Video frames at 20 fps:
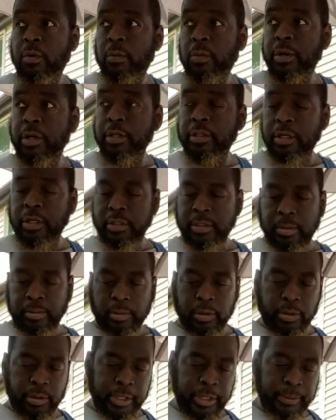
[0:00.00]
One of the things
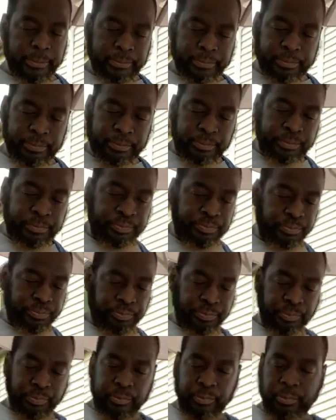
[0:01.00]
I'm learning,
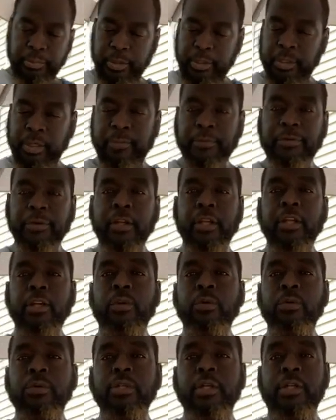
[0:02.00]
because I'm fairly
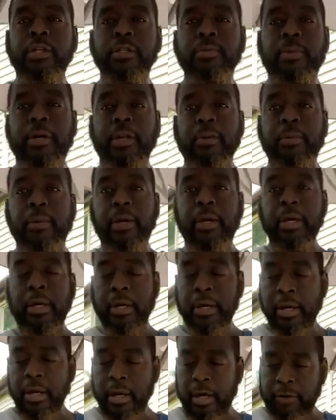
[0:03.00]
new to this, by the way,
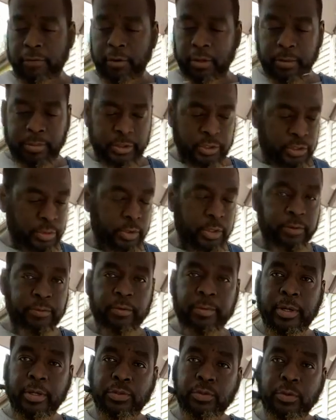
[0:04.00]
I've only been shooting
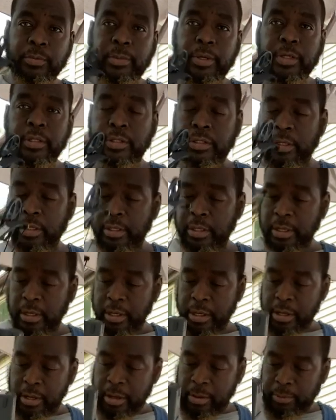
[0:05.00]
for about 2 months.
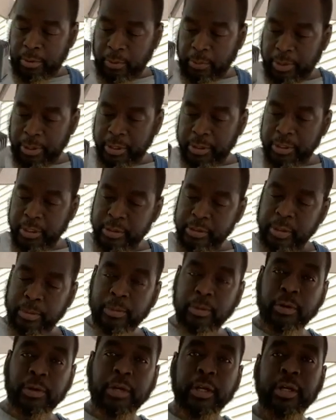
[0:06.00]
But one of the things
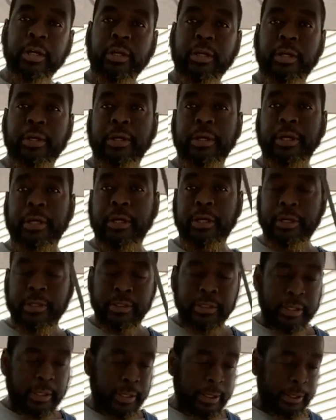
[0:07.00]
I'm learning
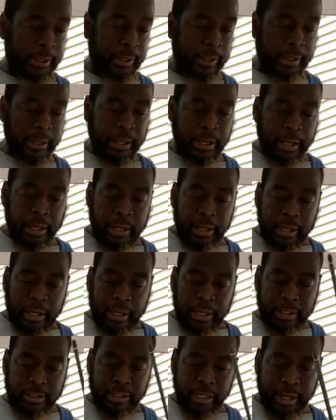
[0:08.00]
is,
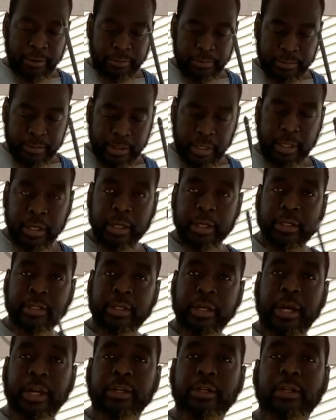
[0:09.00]
aside from setting your
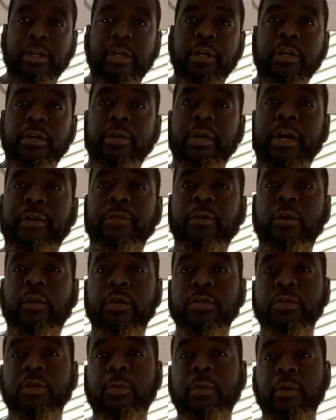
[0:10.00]
sights, you have to
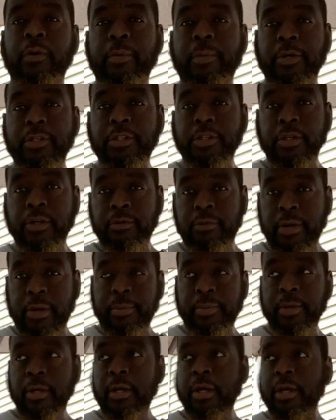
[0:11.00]
also worry about your
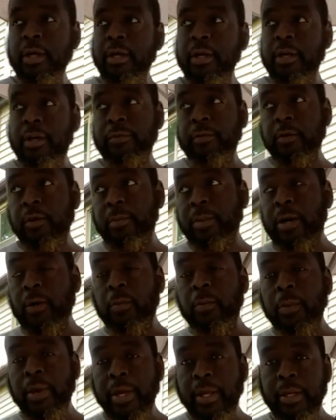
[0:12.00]
grip. You have to worry
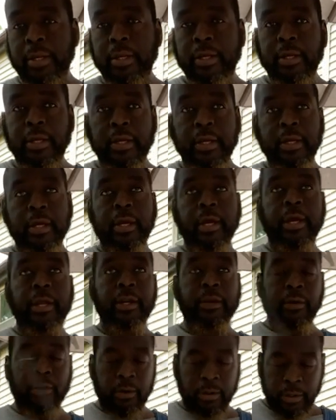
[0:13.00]
about wind
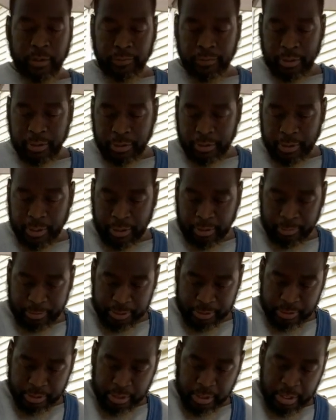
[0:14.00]
and all of the other
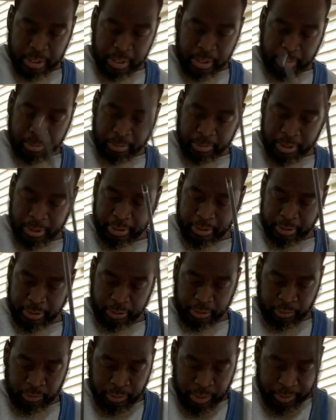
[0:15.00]
elements. But
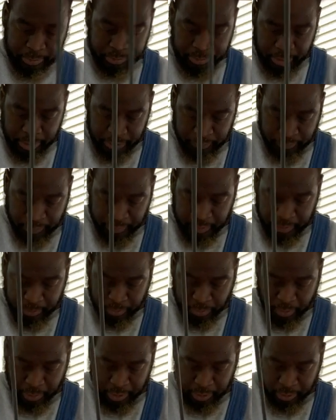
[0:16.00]
grip is very
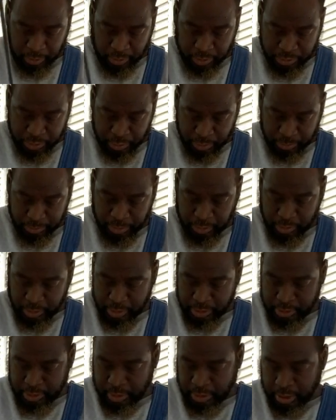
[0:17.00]
important also
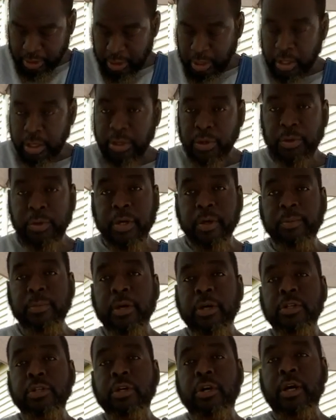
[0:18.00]
because you can be
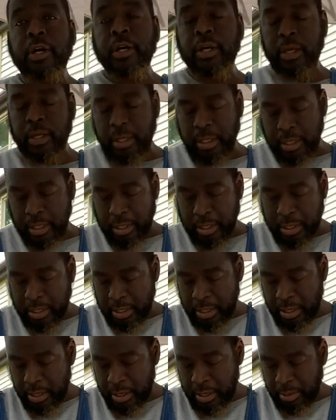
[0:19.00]
on target,
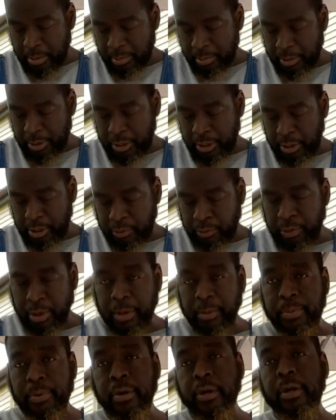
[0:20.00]
but your
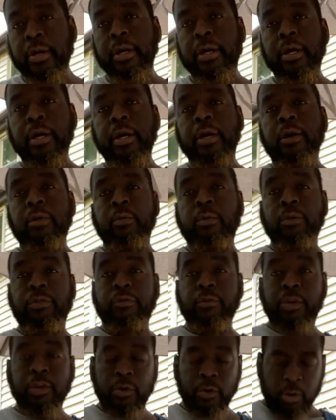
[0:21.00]
grip will
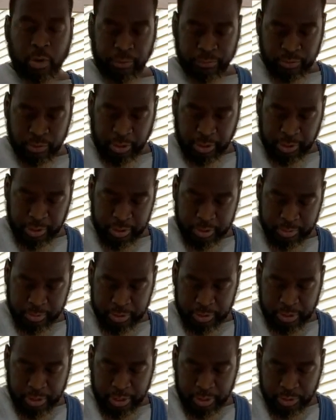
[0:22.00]
throw you off target,
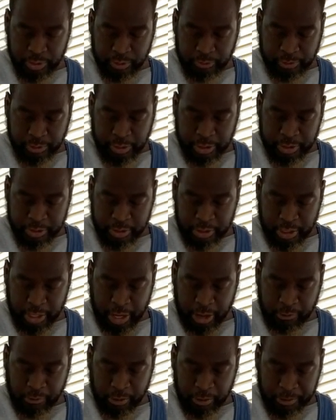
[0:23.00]
especially as you release the
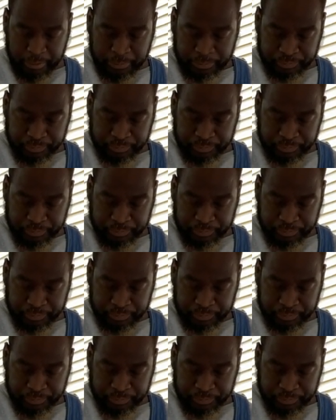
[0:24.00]
arrow.